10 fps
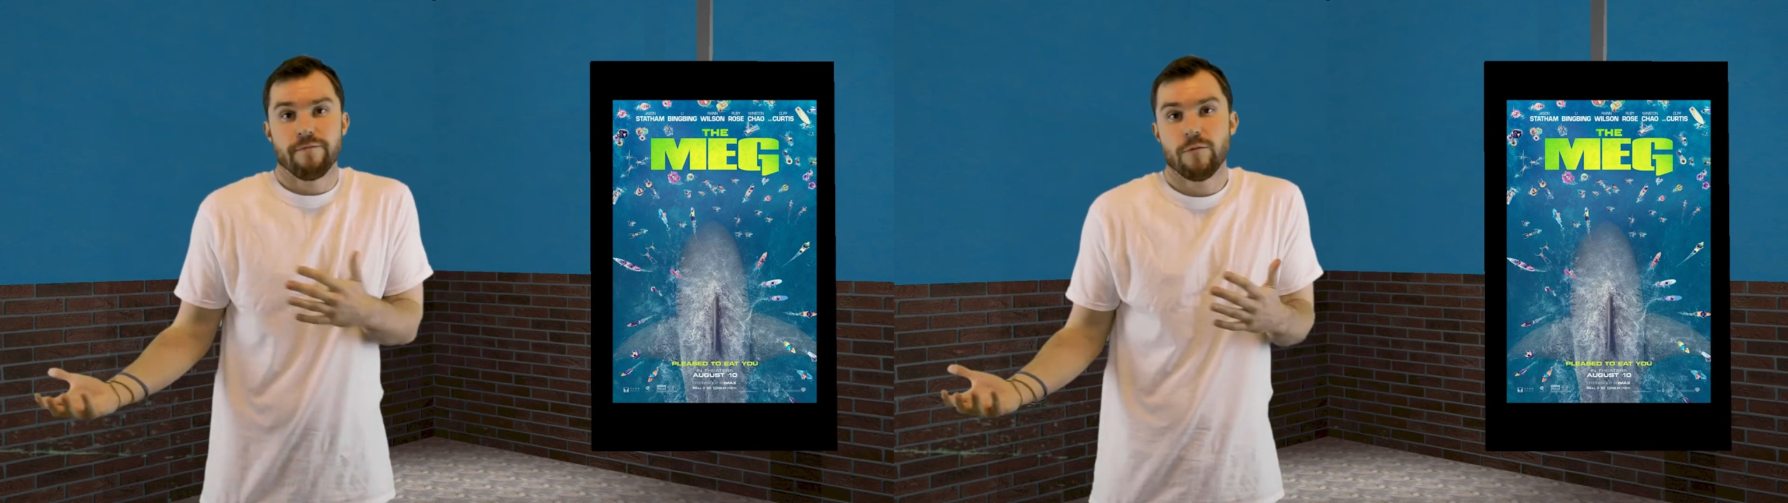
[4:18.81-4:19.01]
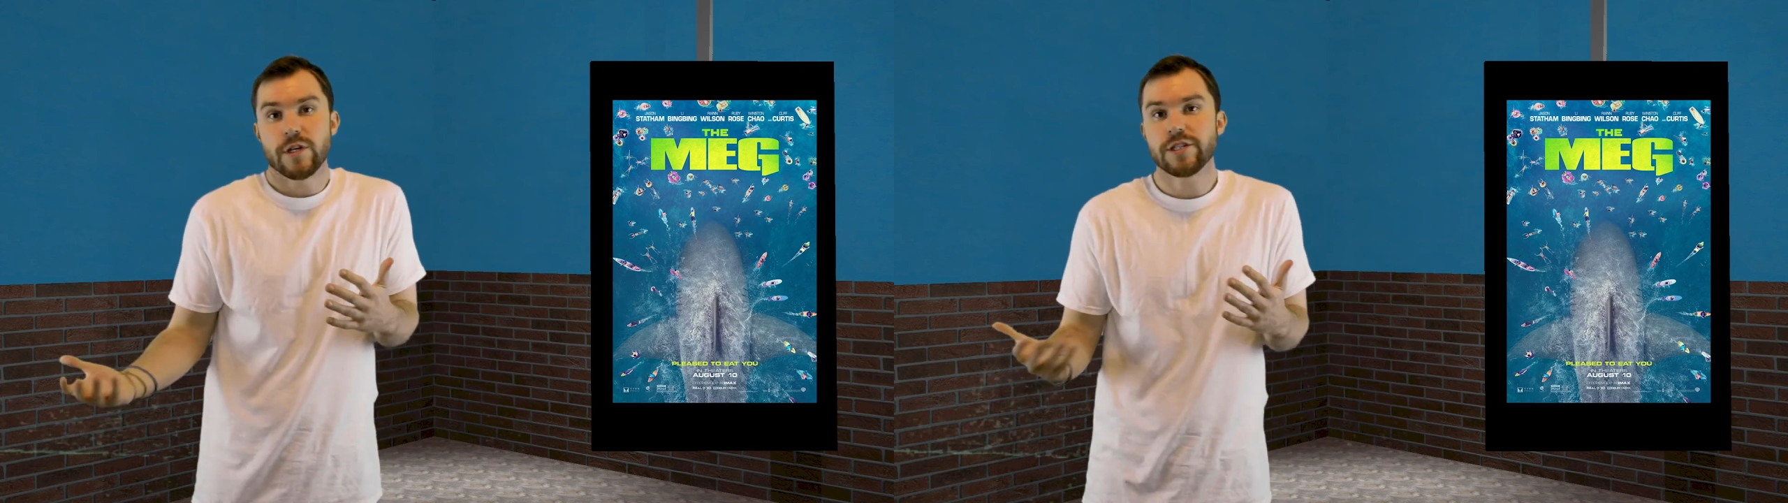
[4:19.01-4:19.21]

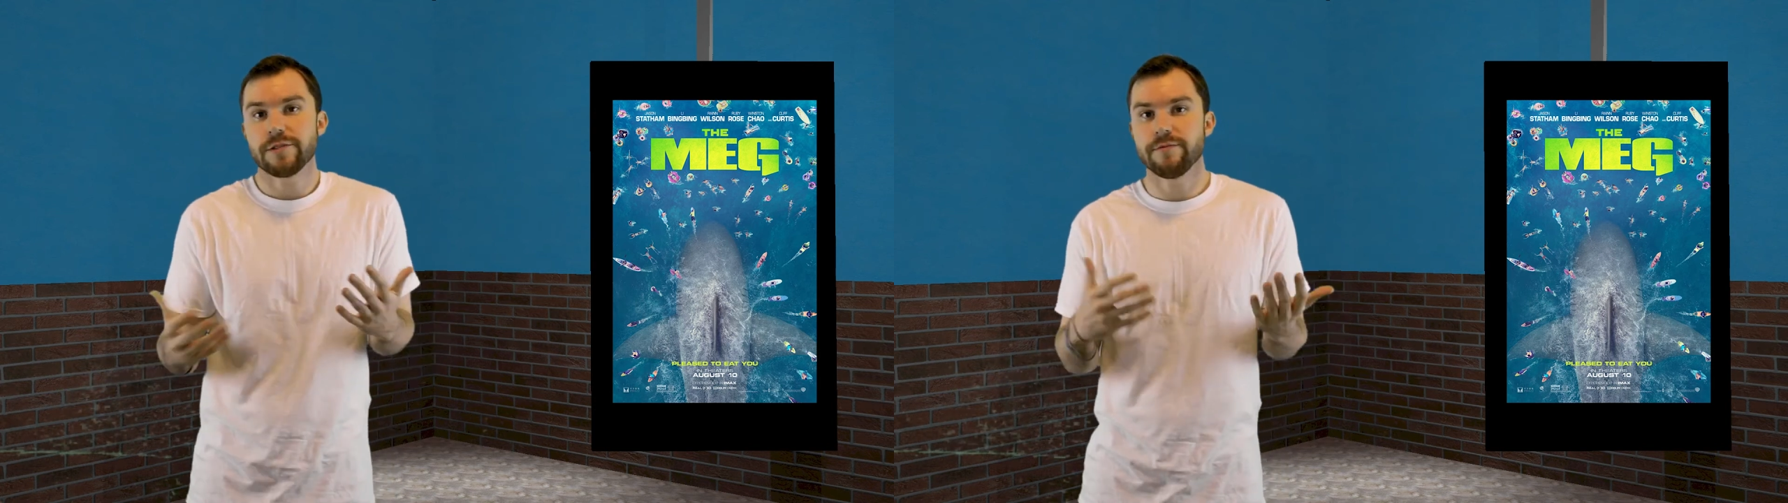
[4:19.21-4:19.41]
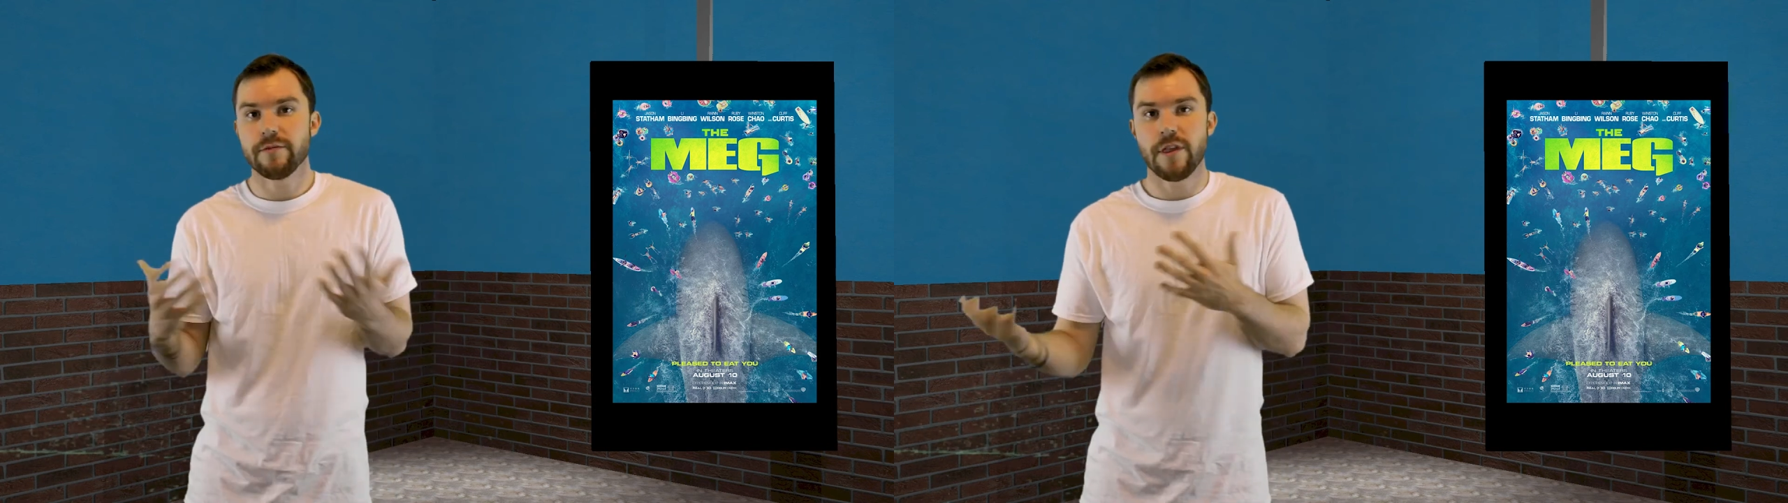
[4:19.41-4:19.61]

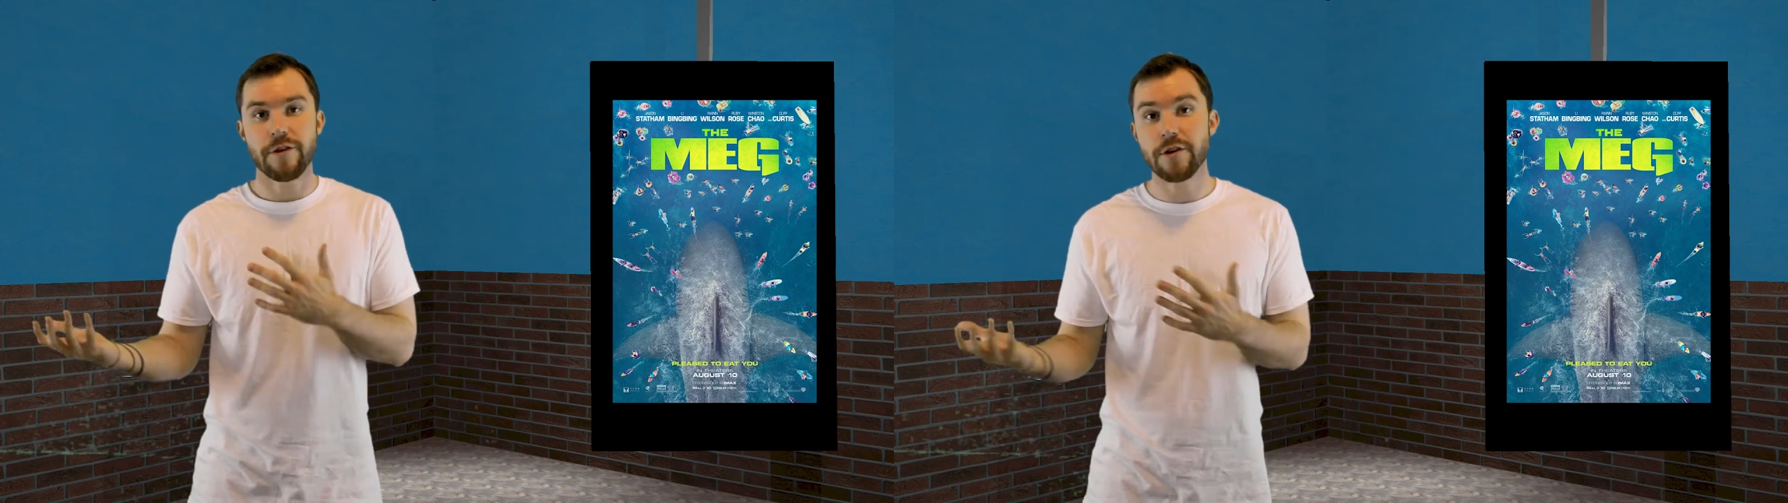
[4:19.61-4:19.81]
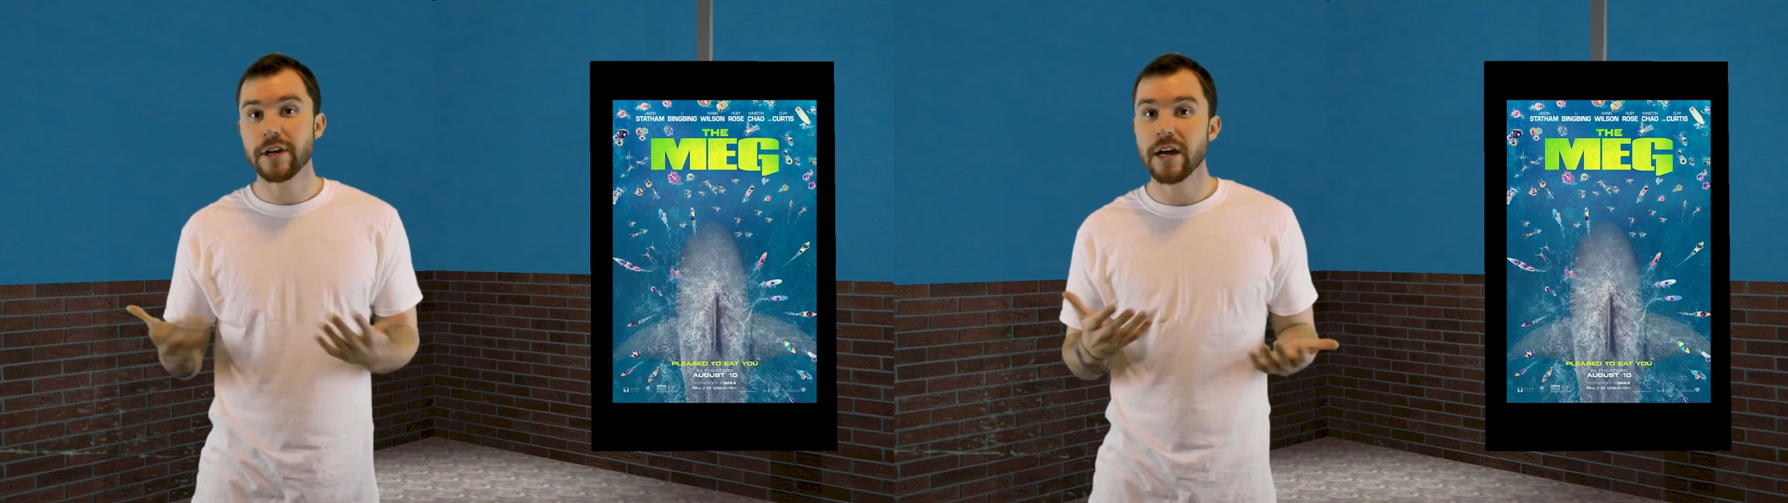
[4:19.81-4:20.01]
which the
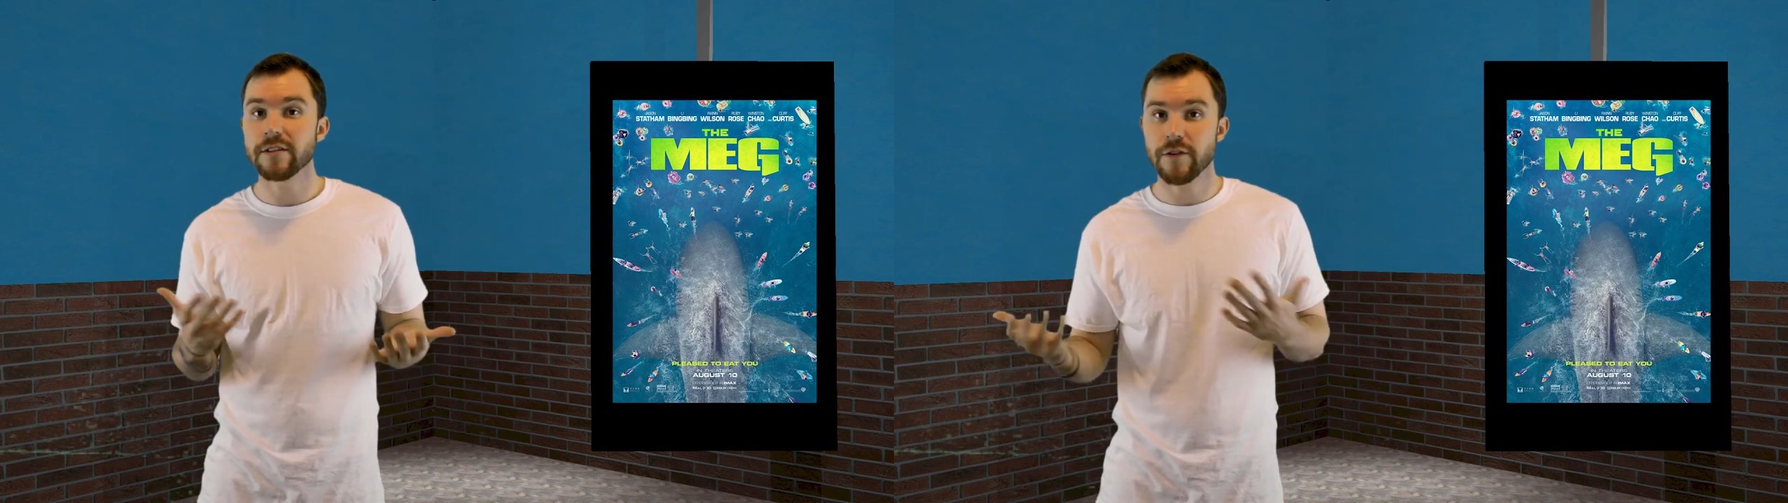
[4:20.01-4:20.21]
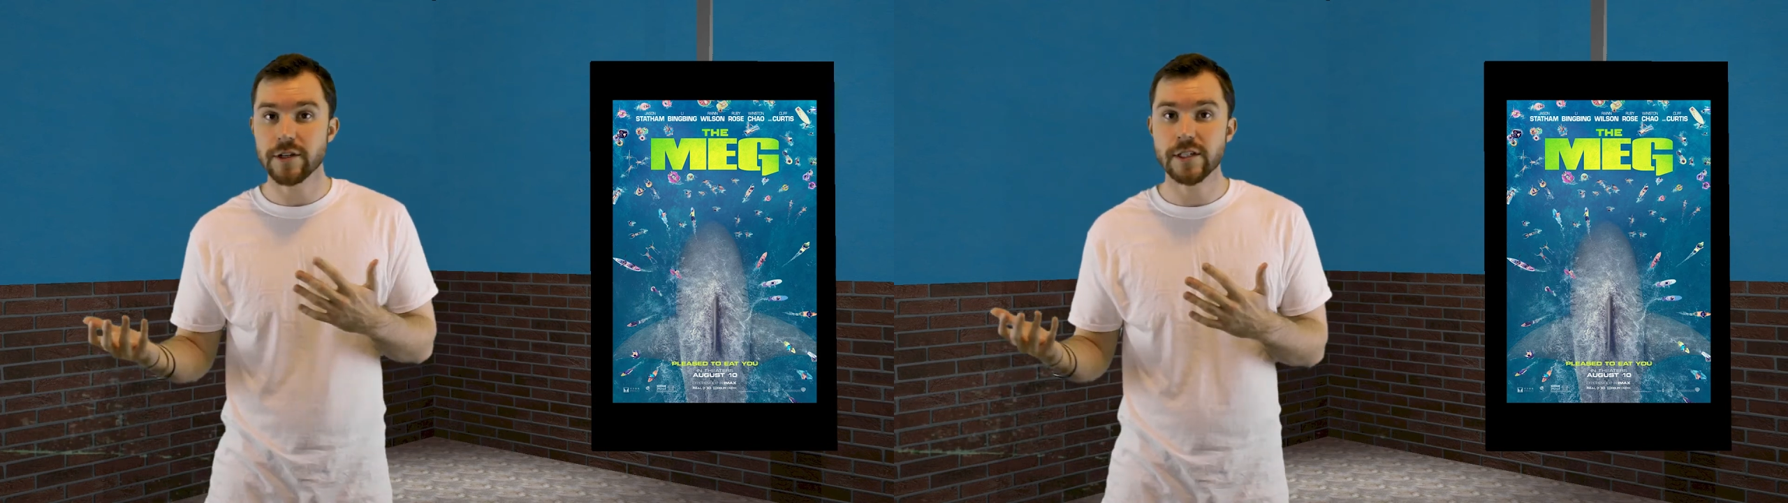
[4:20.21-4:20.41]
theater count
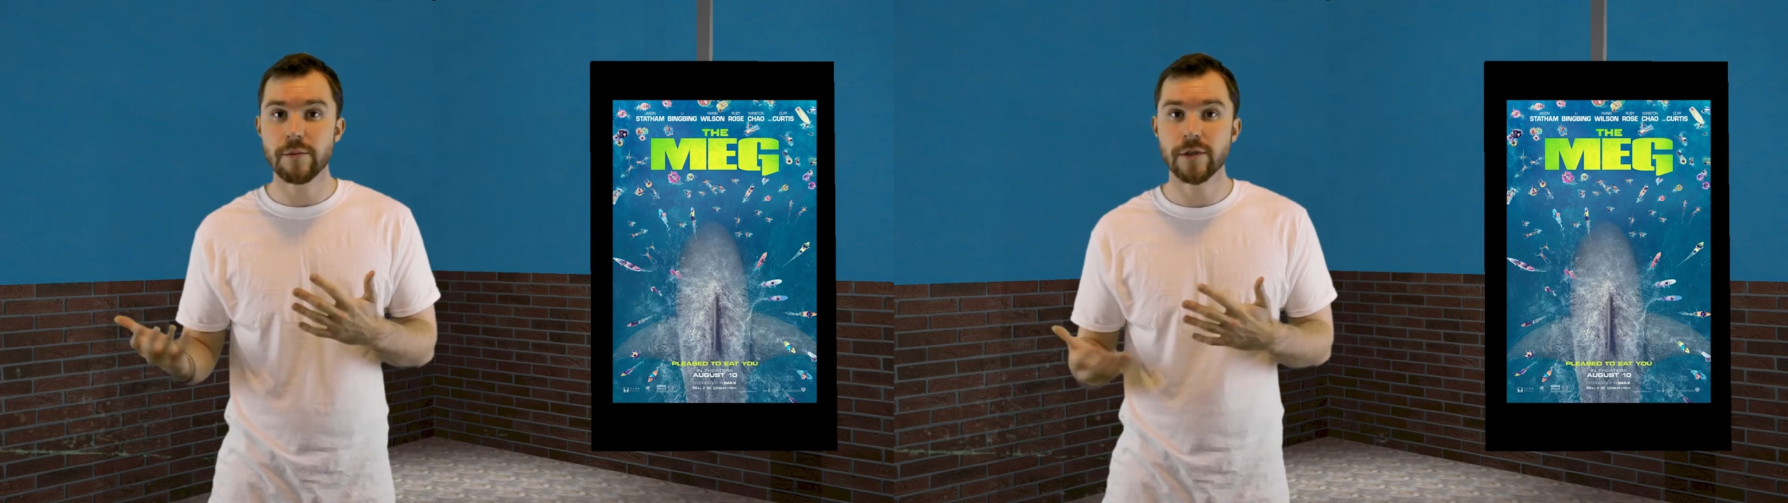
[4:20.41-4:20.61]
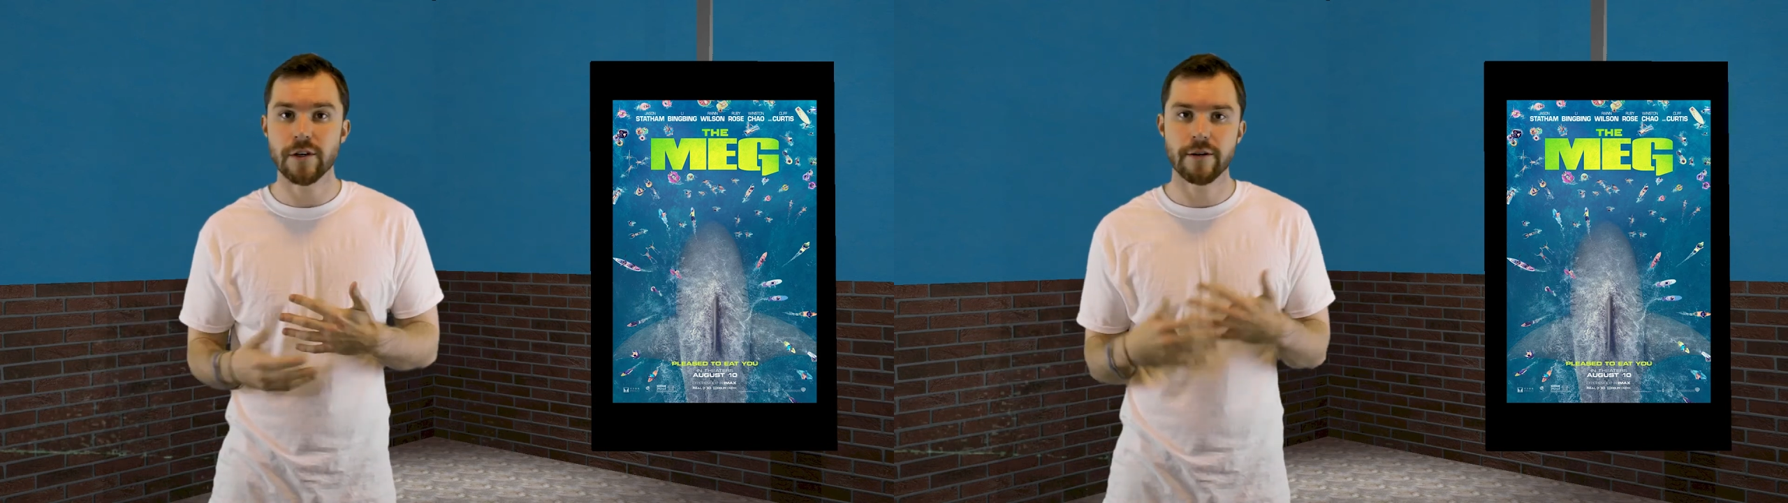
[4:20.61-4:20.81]
is very
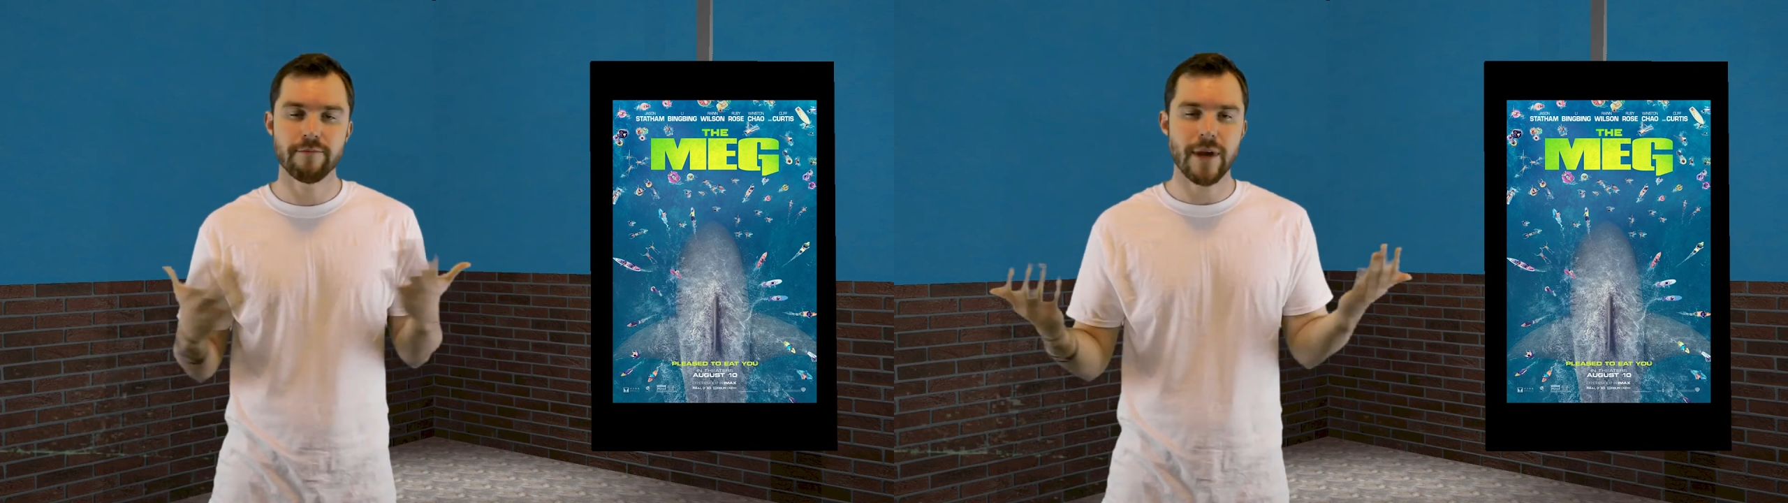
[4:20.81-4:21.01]
similar.